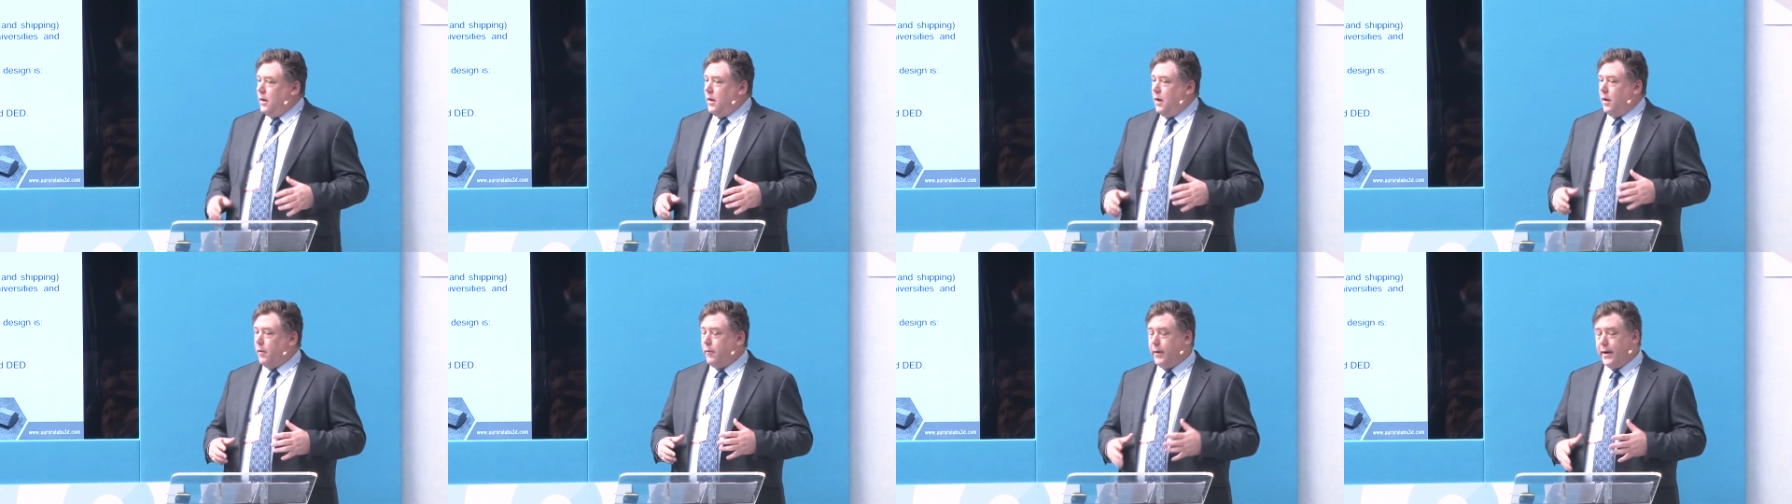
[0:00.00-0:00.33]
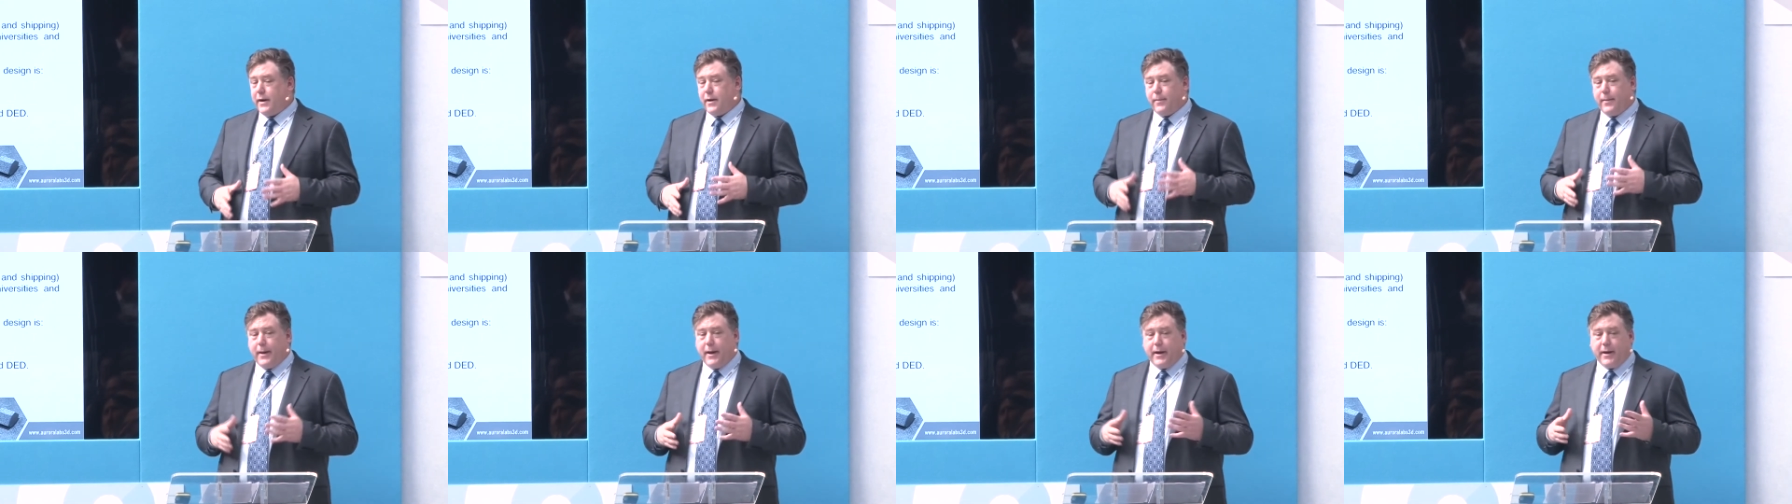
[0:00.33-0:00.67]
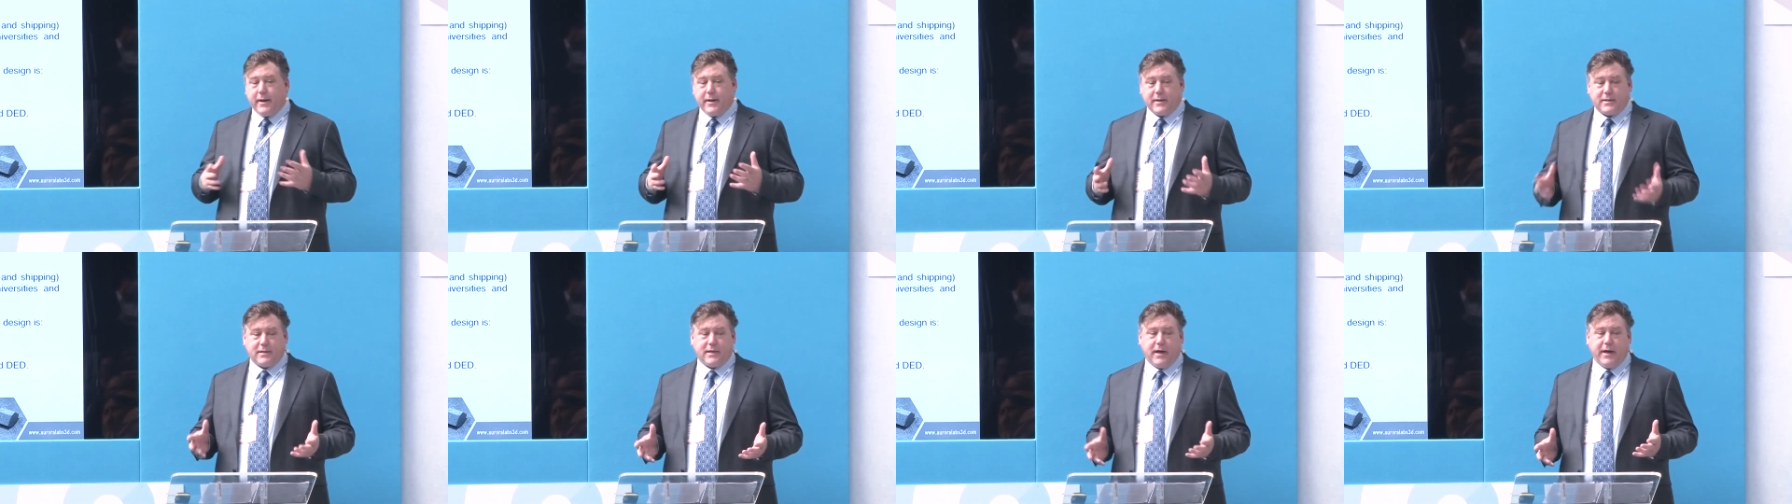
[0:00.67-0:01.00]
around
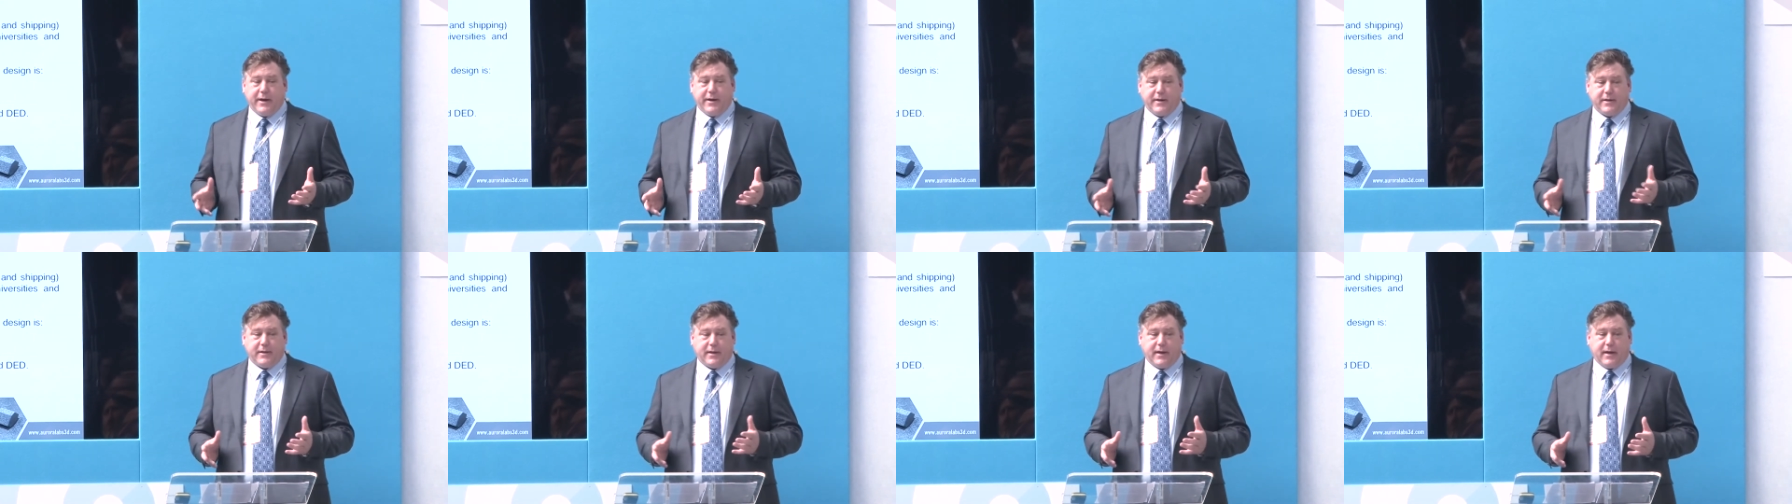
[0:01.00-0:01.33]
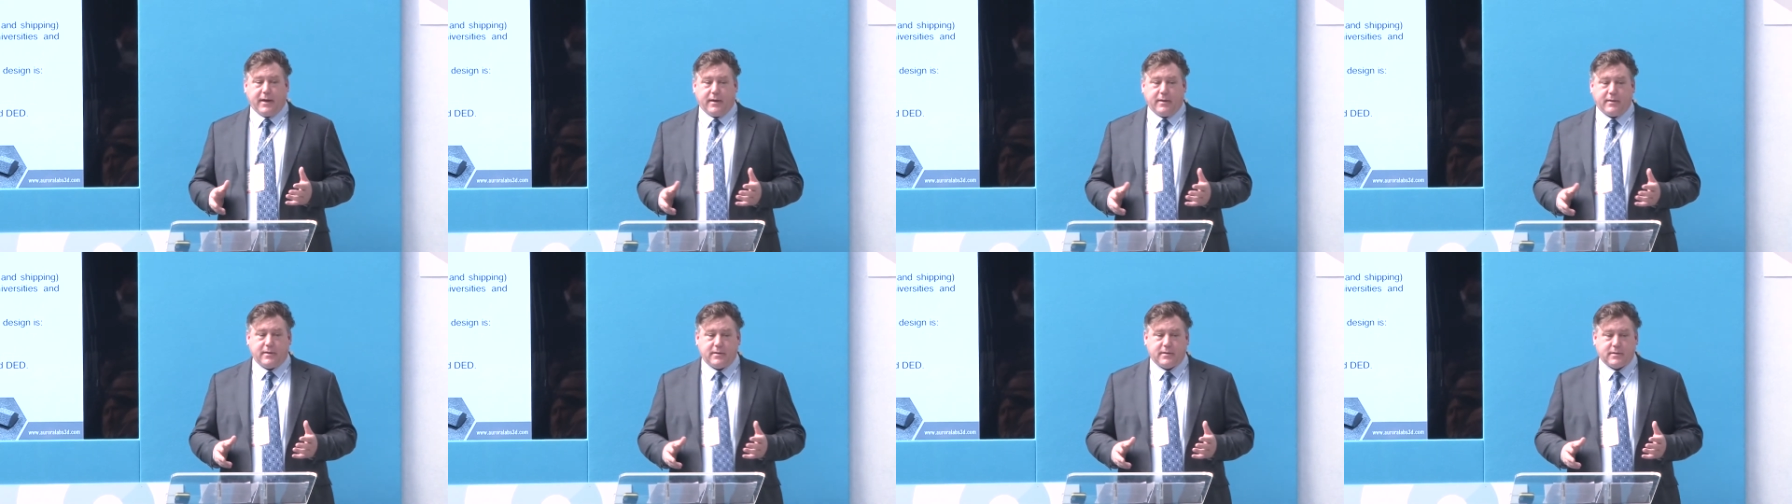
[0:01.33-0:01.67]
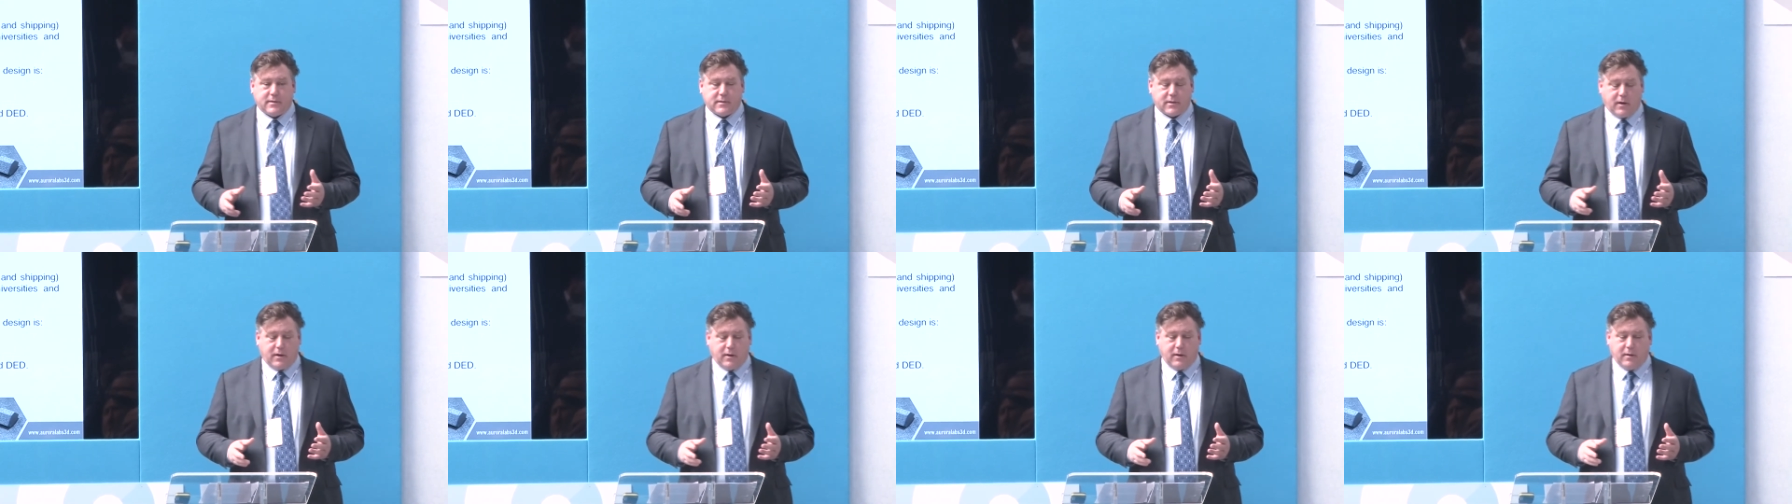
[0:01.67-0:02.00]
about a ton a day,
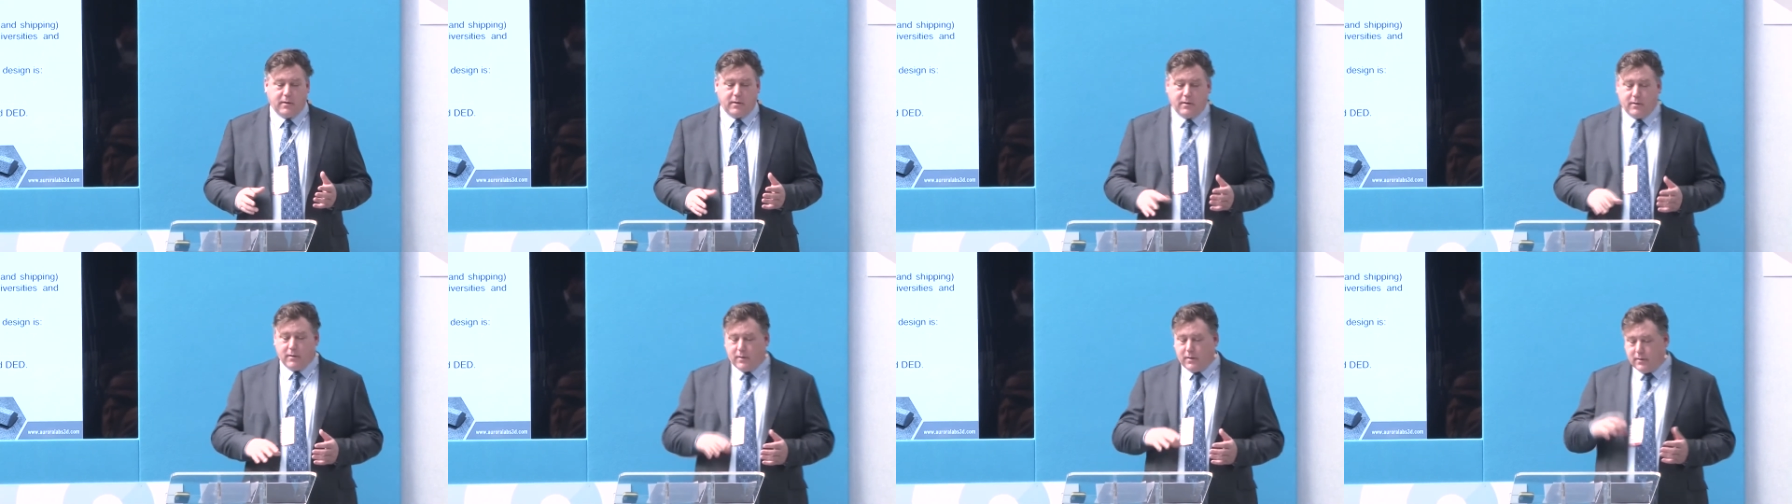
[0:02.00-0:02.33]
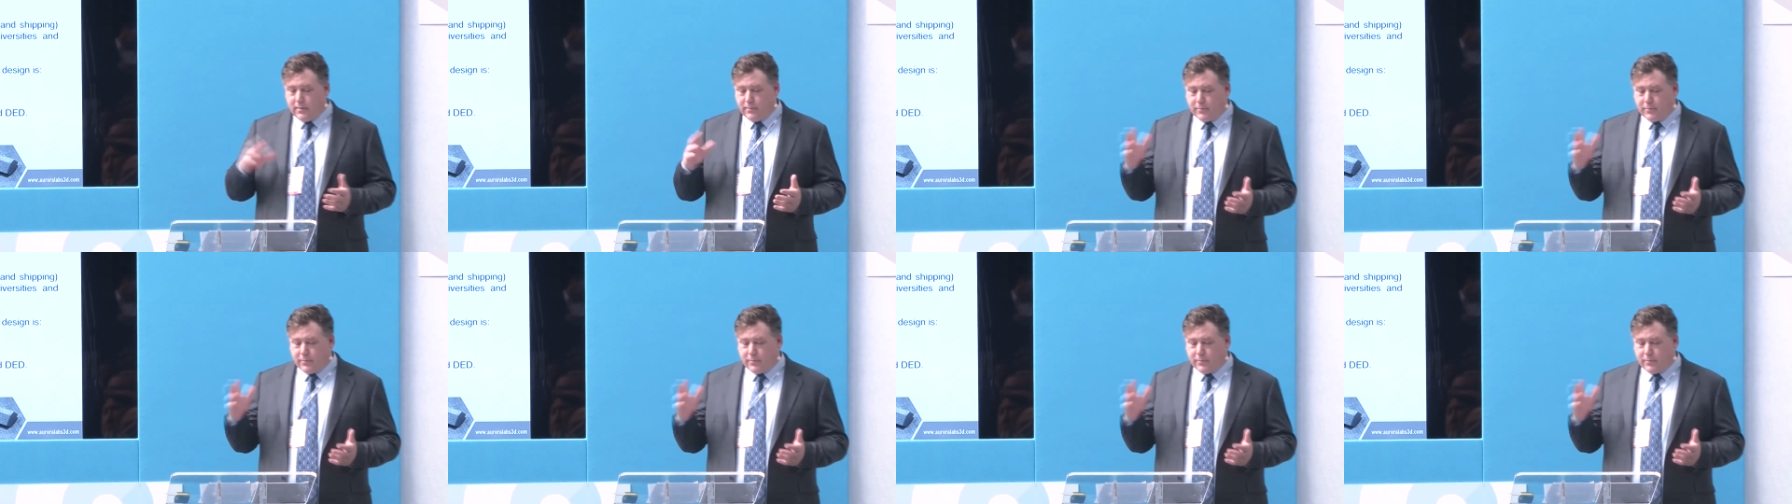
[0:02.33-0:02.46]
so uh,